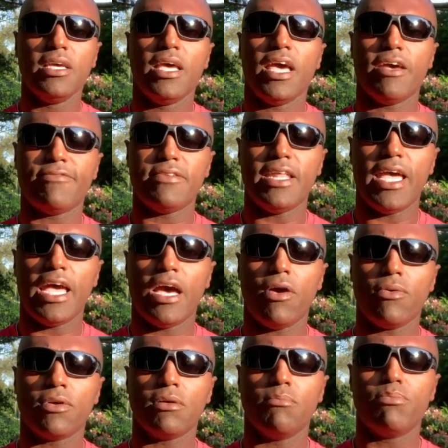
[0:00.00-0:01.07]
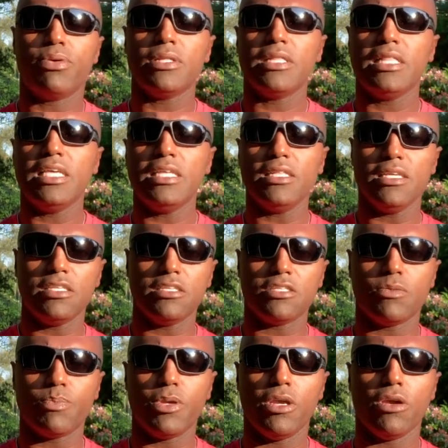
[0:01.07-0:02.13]
have now completely
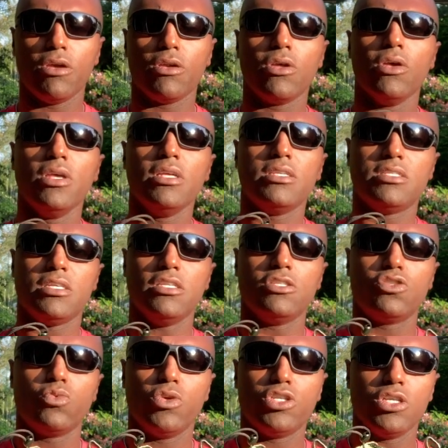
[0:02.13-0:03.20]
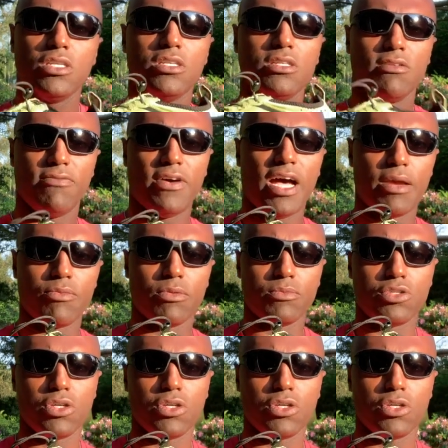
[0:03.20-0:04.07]
disappeared since switching to the Vibram.